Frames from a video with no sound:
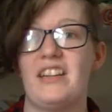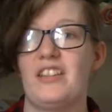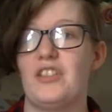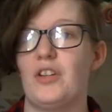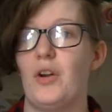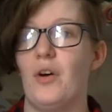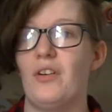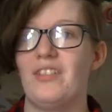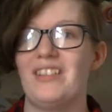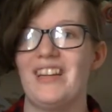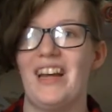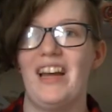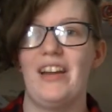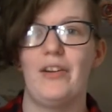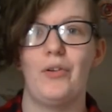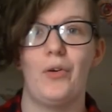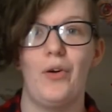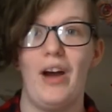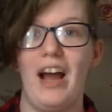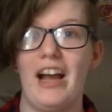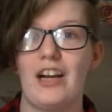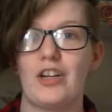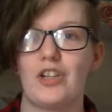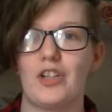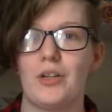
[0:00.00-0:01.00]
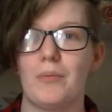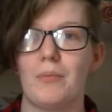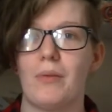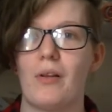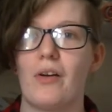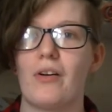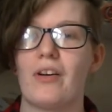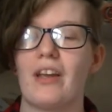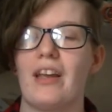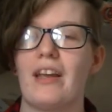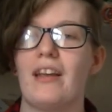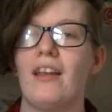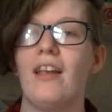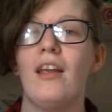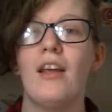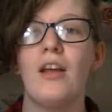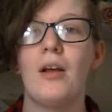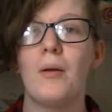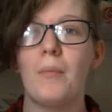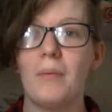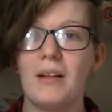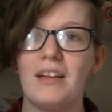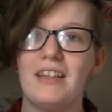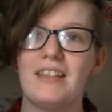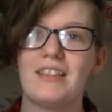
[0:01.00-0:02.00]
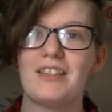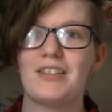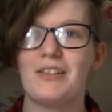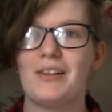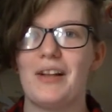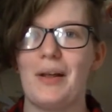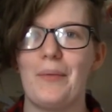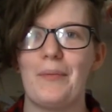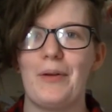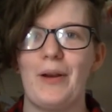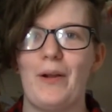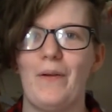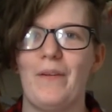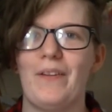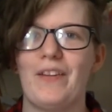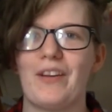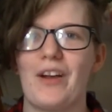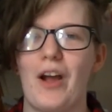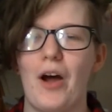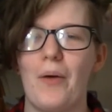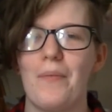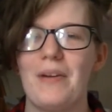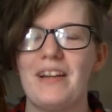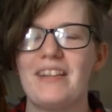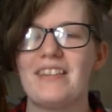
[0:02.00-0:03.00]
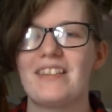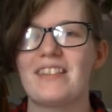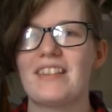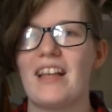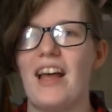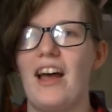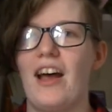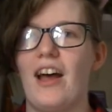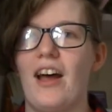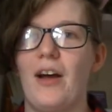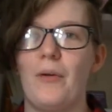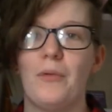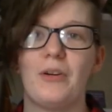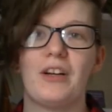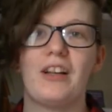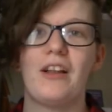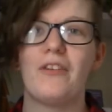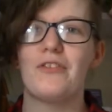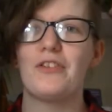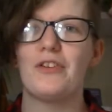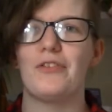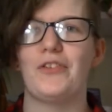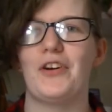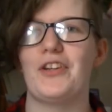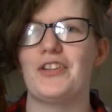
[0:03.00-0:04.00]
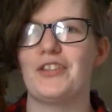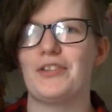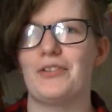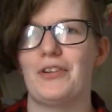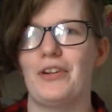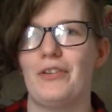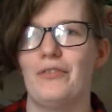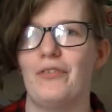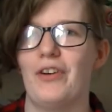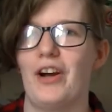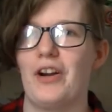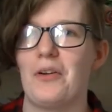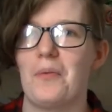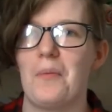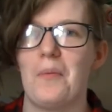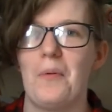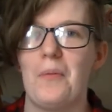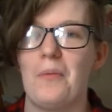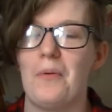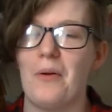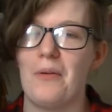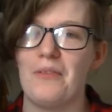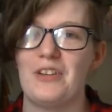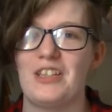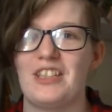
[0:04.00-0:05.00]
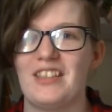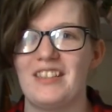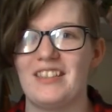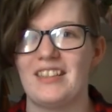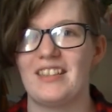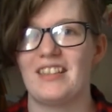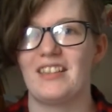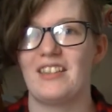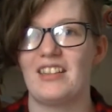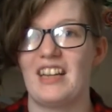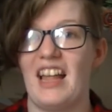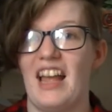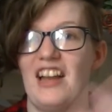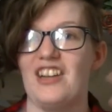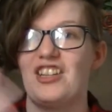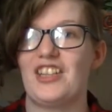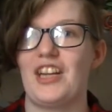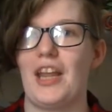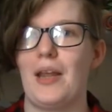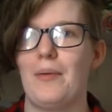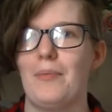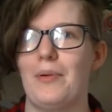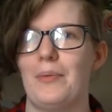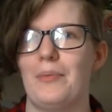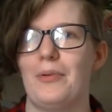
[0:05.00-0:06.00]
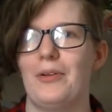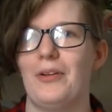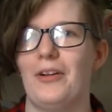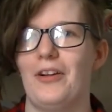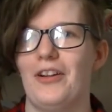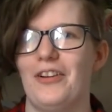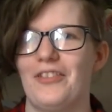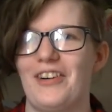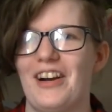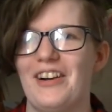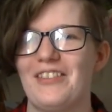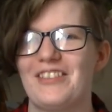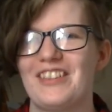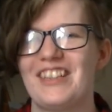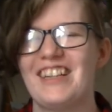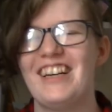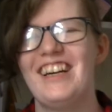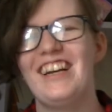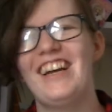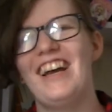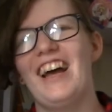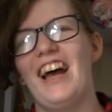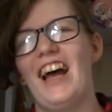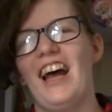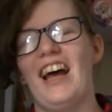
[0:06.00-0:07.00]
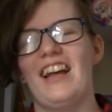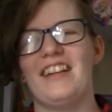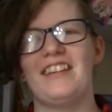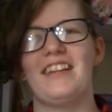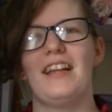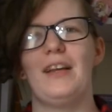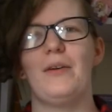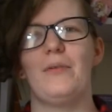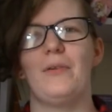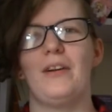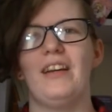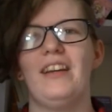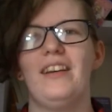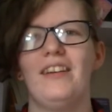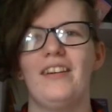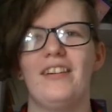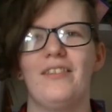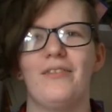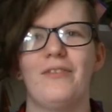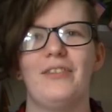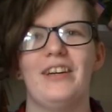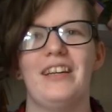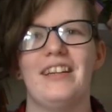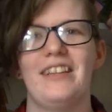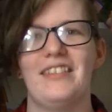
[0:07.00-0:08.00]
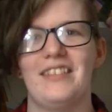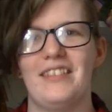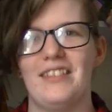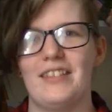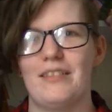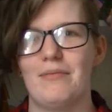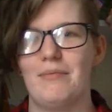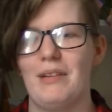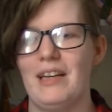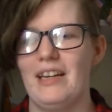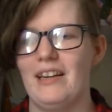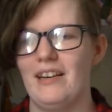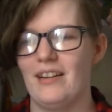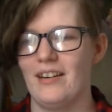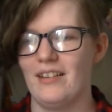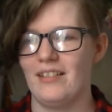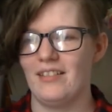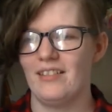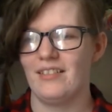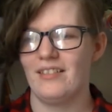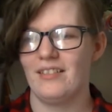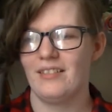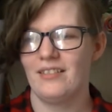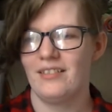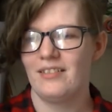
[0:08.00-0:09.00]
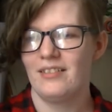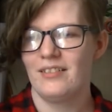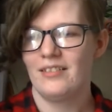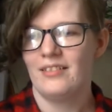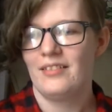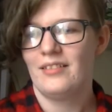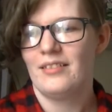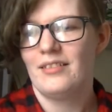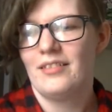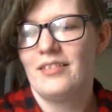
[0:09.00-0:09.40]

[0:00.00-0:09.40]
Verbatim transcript: or Set is Not Dead or action blocking, please do let me know in the comments. Uh, we'd love to foster an environment where we just educate people all around. Uh, say we, we is just me and